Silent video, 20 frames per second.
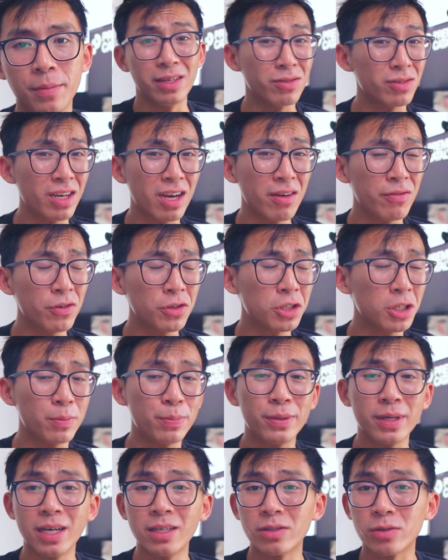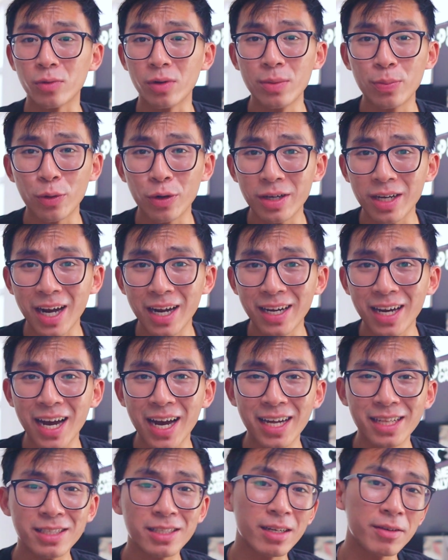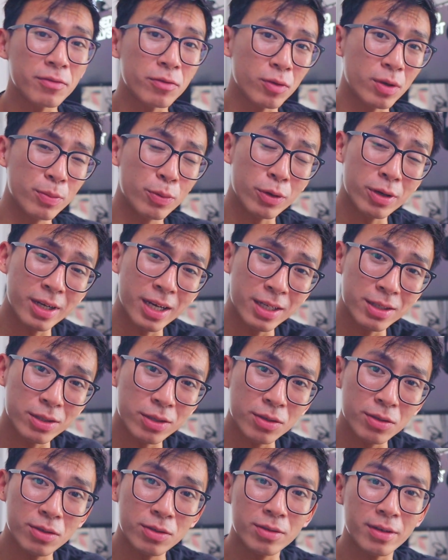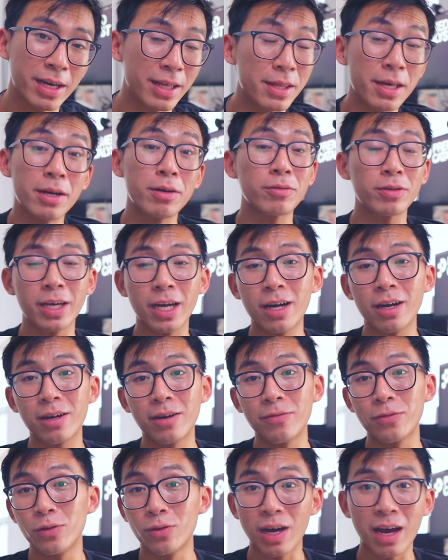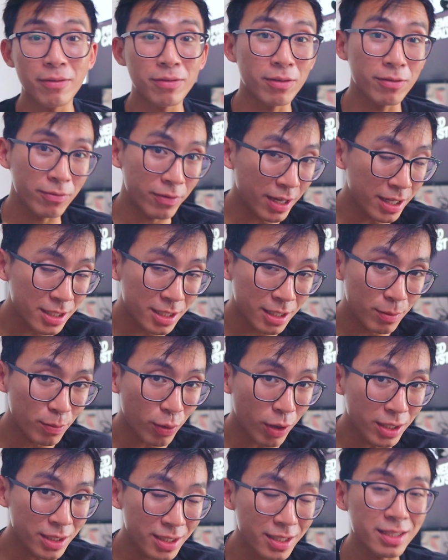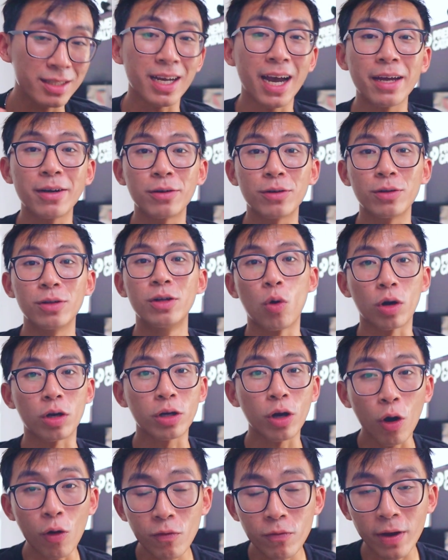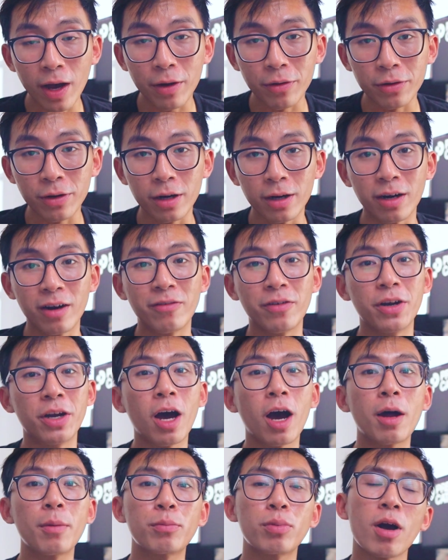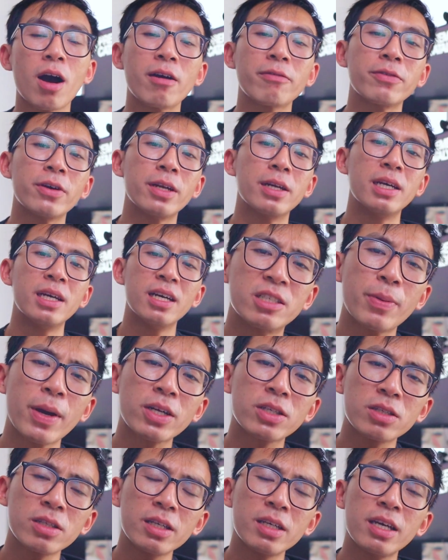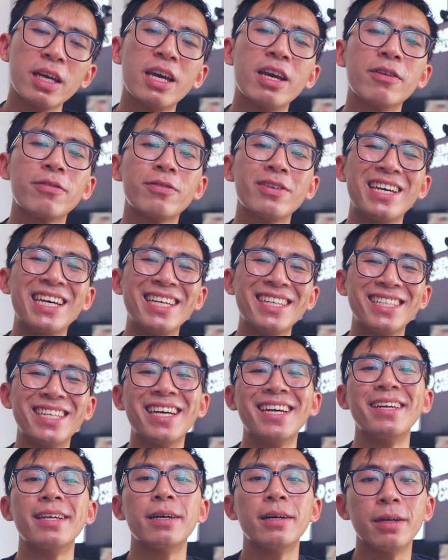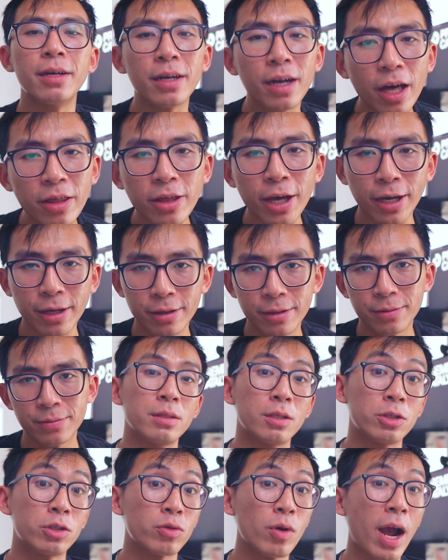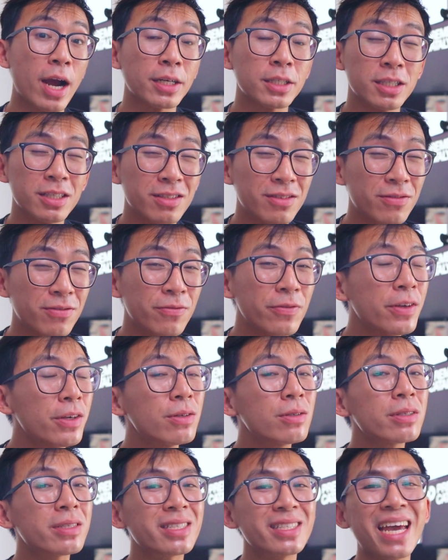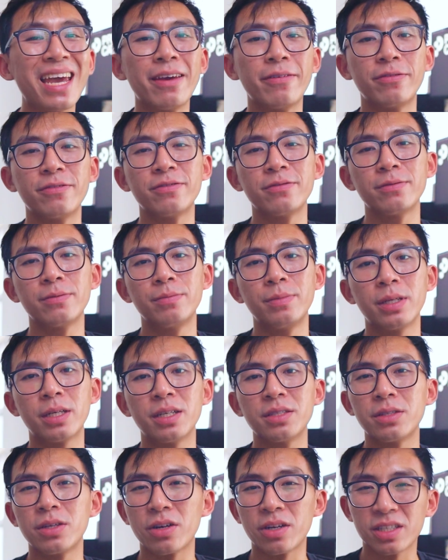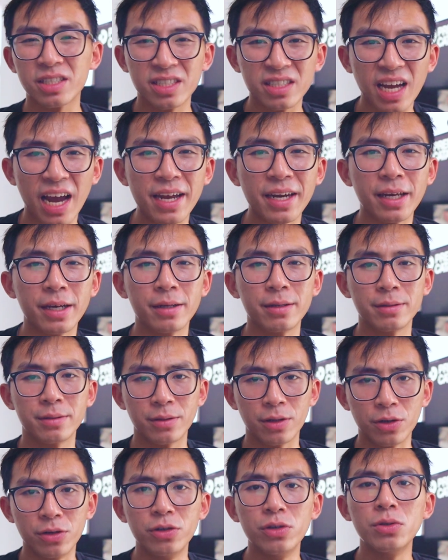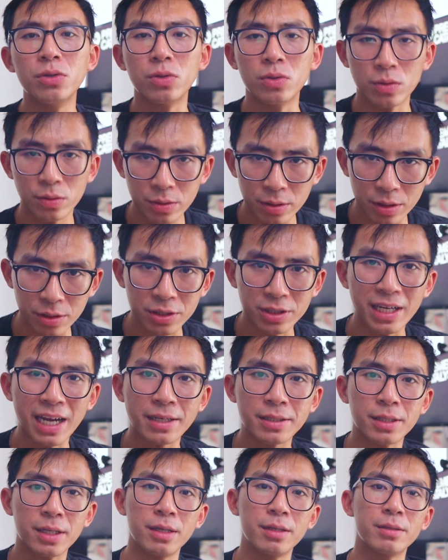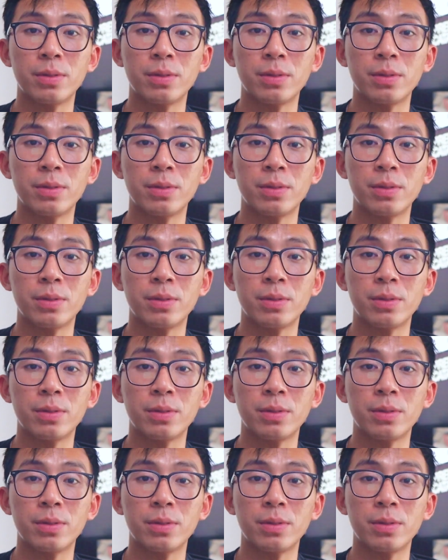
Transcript: They don't care if your GPA is 3.99 instead of 3.92, and they don't care if you have the fancy president title or co-founder of a nonprofit, especially if it did nothing. Distractions feel safe because they're exciting, they're new, they're sexy.